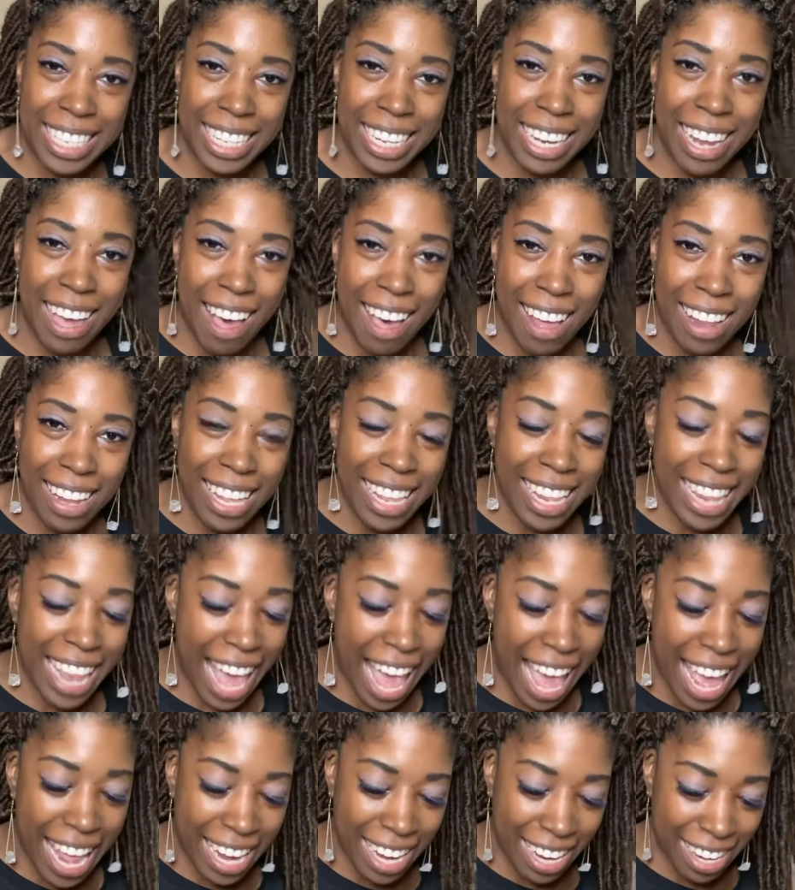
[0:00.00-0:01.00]
and all of
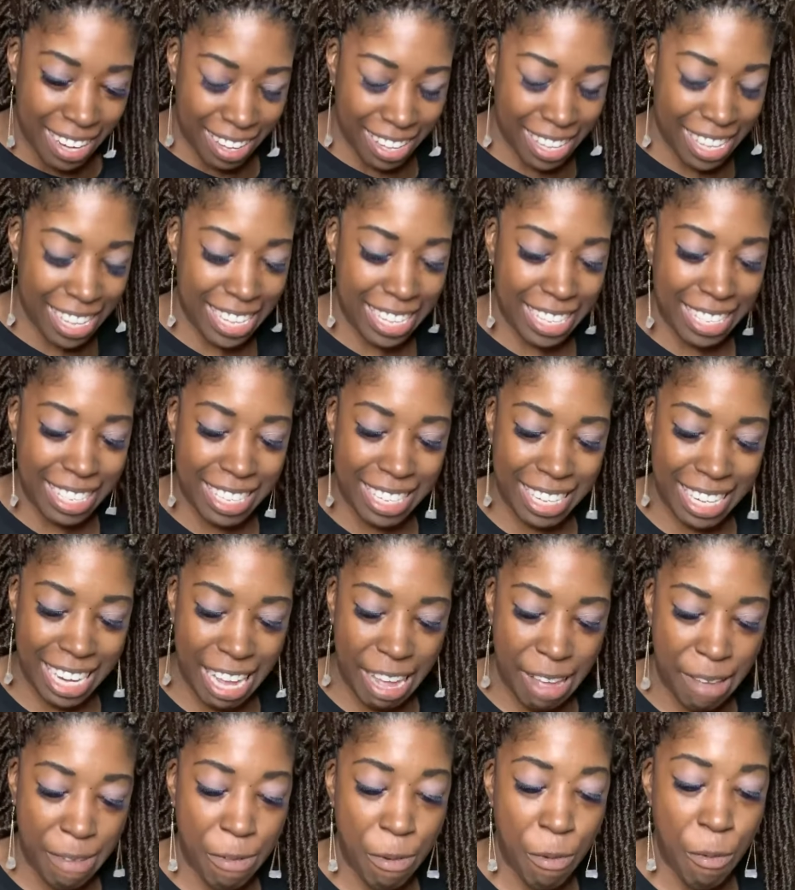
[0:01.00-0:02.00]
that good
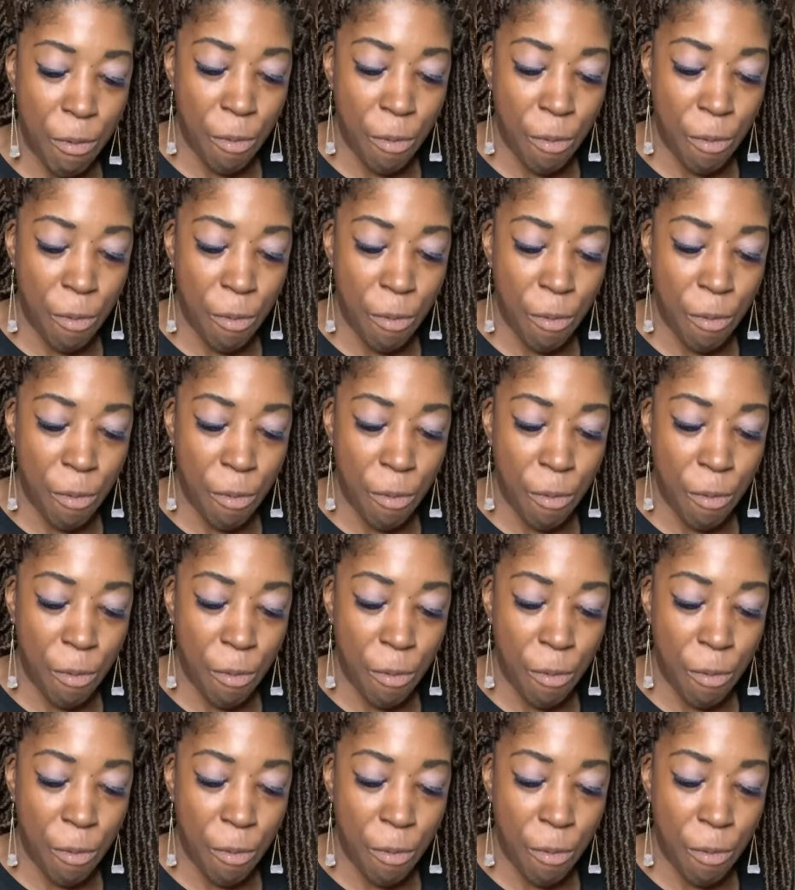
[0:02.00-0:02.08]
stuff.